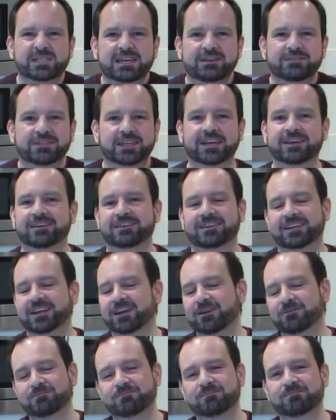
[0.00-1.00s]
out there, you
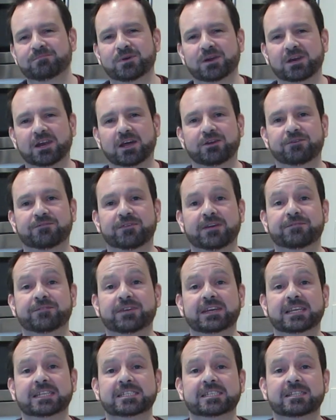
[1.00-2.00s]
know, put a load of
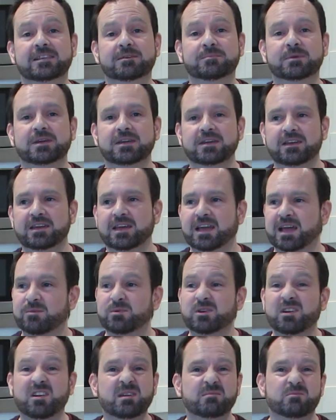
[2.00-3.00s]
effort into them and
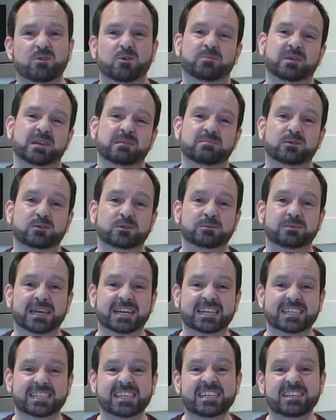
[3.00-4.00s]
would like more people to be able
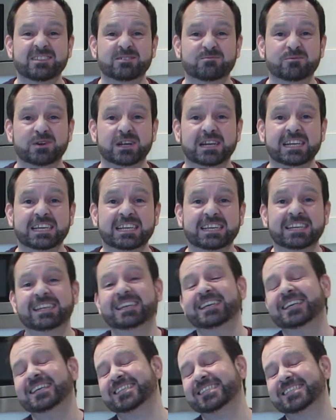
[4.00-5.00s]
to see them really.
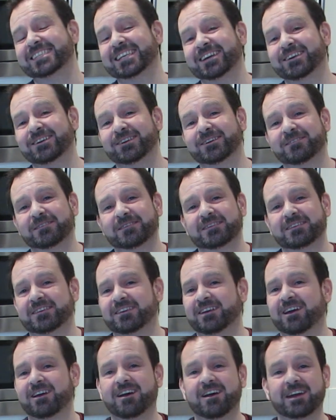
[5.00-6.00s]
So
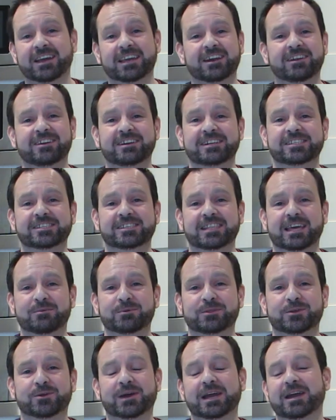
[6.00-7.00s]
I can only do that
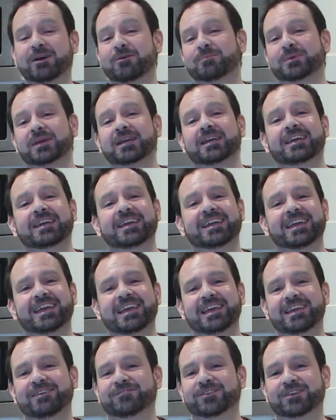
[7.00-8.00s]
with your help.
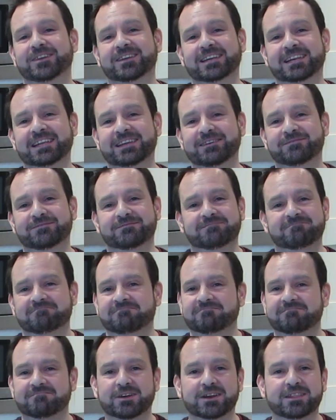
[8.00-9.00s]
If you could leave
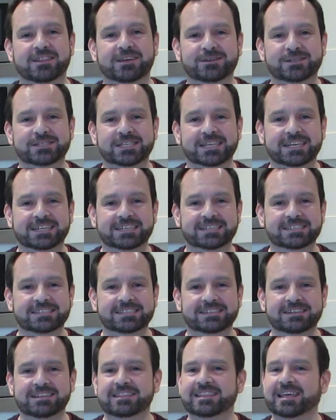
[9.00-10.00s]
one of those things,
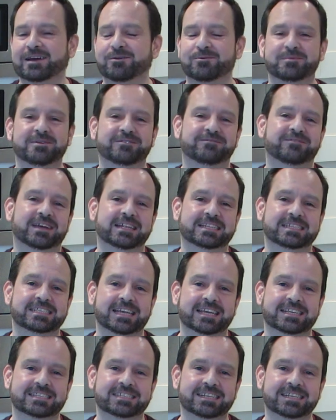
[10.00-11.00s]
that would be
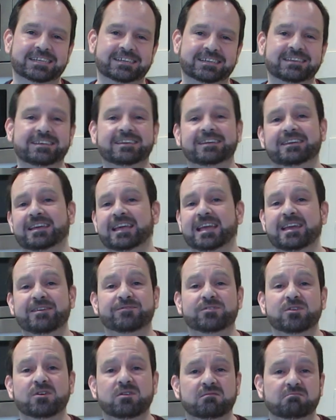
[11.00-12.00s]
fantastic.
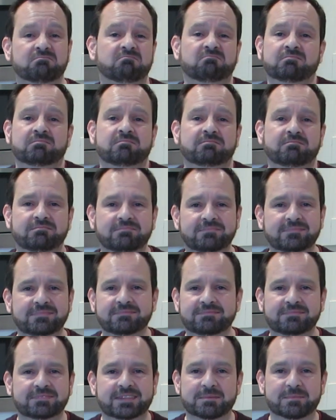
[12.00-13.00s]
If not,
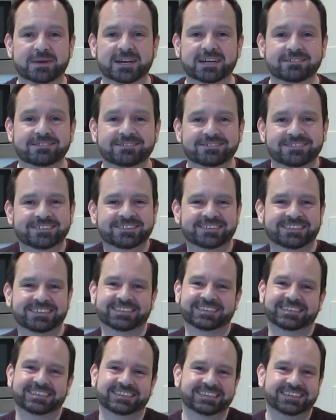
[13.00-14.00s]
don't
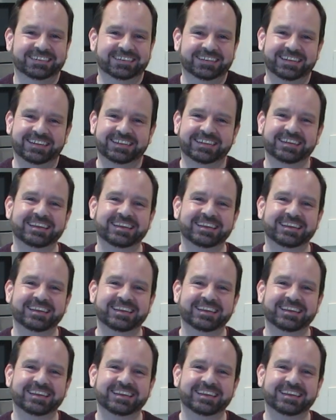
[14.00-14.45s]
matter.